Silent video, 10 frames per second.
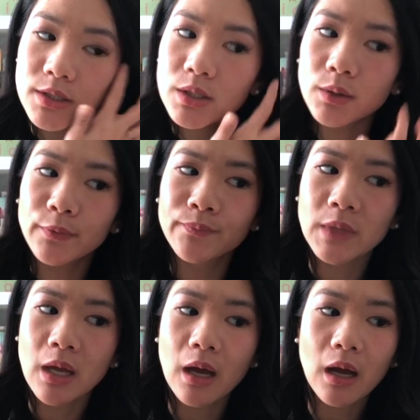So
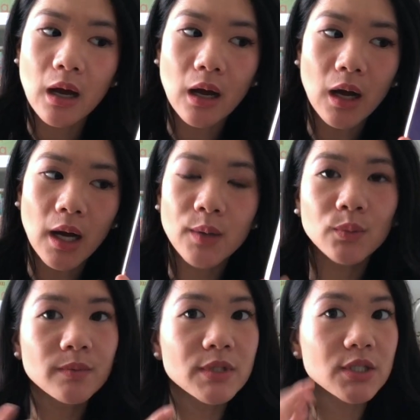I
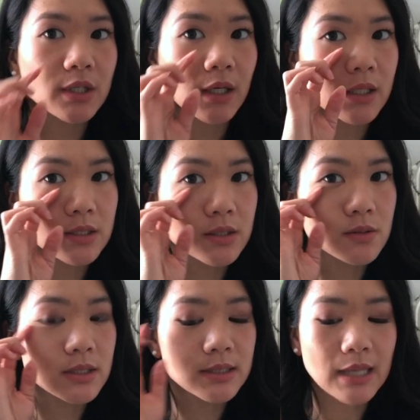wouldn't be shy to
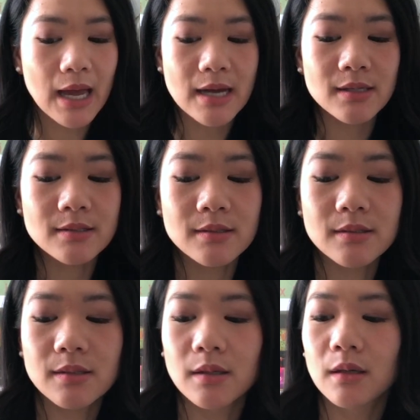use this
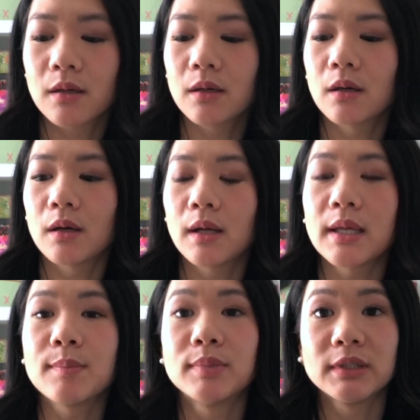as
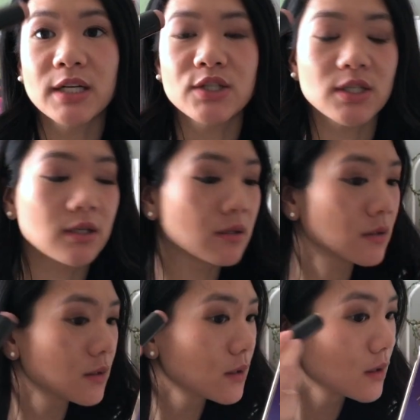a blush either,